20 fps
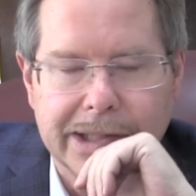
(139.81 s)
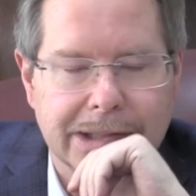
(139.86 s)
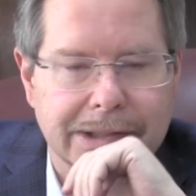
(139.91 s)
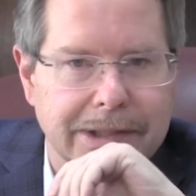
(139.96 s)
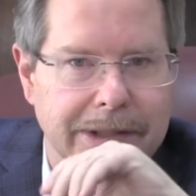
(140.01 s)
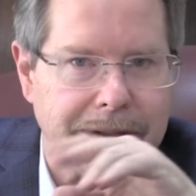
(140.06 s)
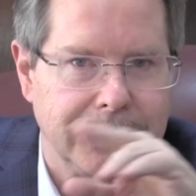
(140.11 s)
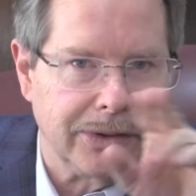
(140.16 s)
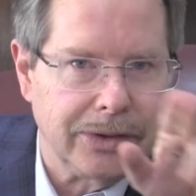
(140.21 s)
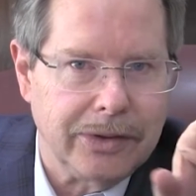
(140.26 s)
As
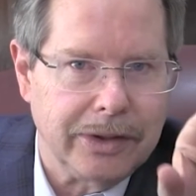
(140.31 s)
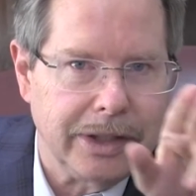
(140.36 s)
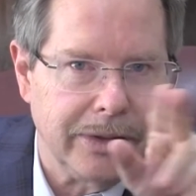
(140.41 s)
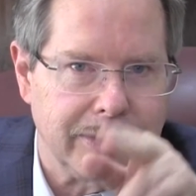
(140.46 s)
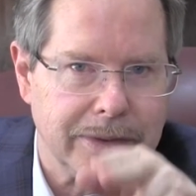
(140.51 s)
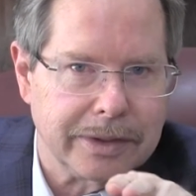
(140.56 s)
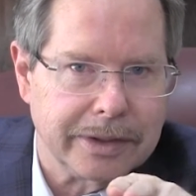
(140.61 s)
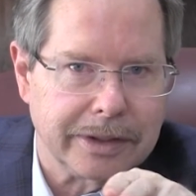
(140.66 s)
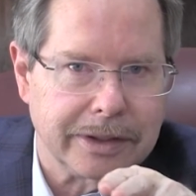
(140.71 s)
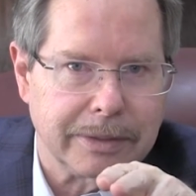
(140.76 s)
the attorney
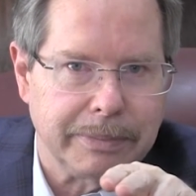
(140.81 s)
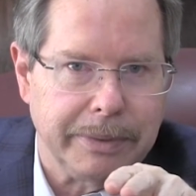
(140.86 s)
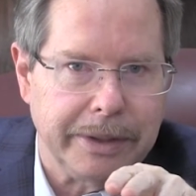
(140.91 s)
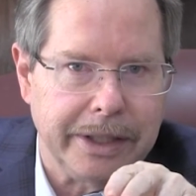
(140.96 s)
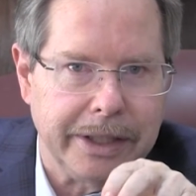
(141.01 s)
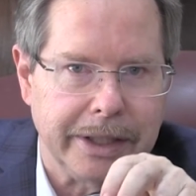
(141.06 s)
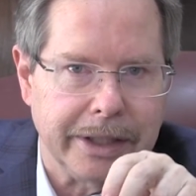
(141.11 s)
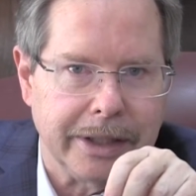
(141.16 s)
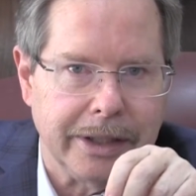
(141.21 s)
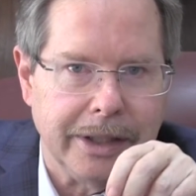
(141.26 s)
was
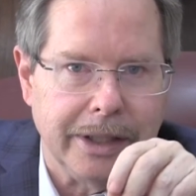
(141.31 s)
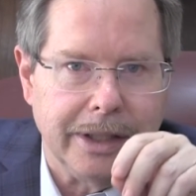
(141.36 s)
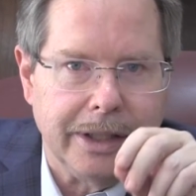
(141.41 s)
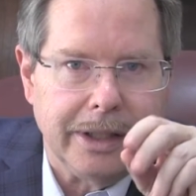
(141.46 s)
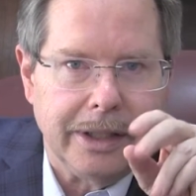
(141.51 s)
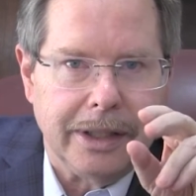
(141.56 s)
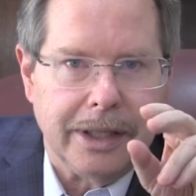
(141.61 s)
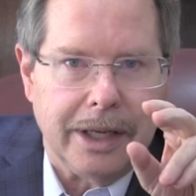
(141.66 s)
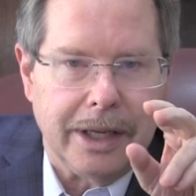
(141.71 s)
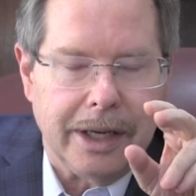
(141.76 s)
explaining,
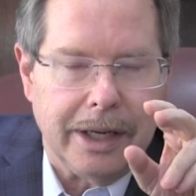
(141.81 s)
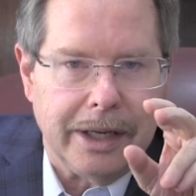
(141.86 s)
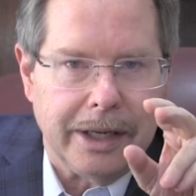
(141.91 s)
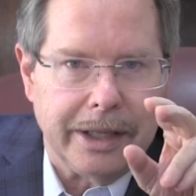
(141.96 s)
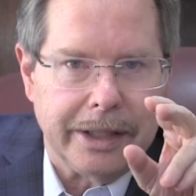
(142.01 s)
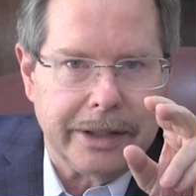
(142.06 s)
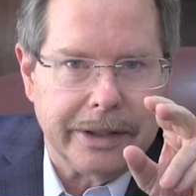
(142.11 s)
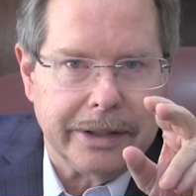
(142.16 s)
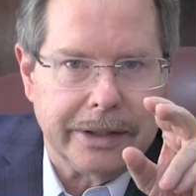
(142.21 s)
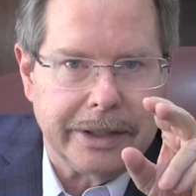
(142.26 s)

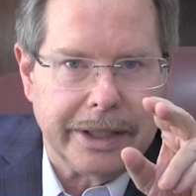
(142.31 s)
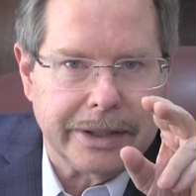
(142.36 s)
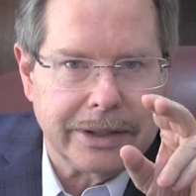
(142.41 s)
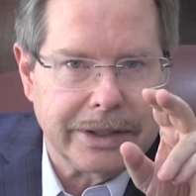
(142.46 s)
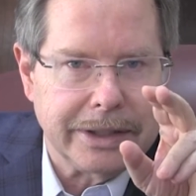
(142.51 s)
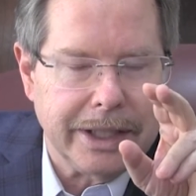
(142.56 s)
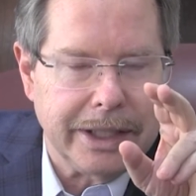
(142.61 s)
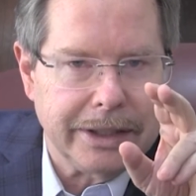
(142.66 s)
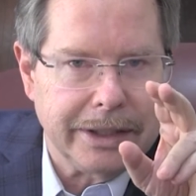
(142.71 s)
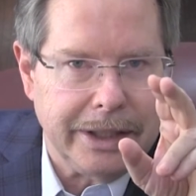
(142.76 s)

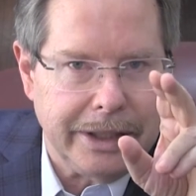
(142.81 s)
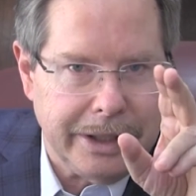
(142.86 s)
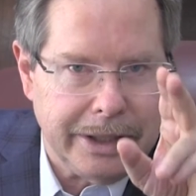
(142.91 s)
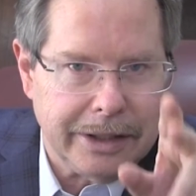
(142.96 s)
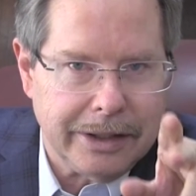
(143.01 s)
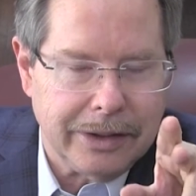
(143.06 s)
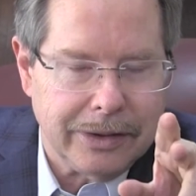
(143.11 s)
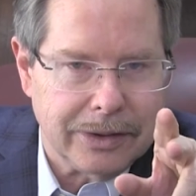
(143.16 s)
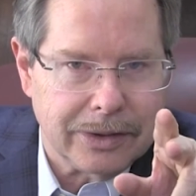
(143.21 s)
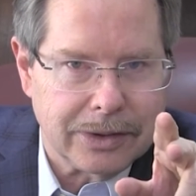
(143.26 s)
that's not the
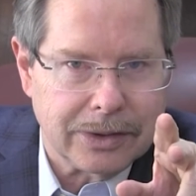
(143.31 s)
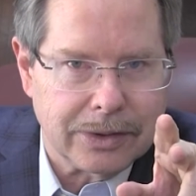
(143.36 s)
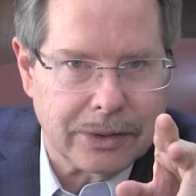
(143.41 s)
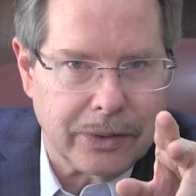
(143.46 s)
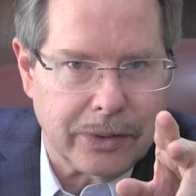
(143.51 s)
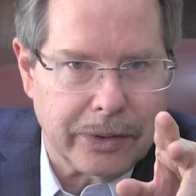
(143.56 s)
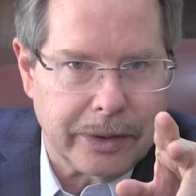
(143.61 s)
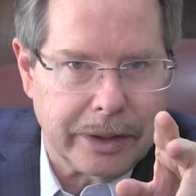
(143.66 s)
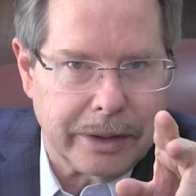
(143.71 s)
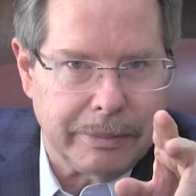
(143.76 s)
end of the
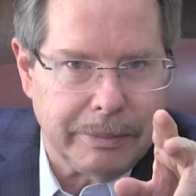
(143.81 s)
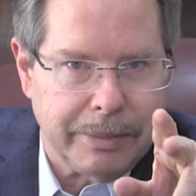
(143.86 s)
story,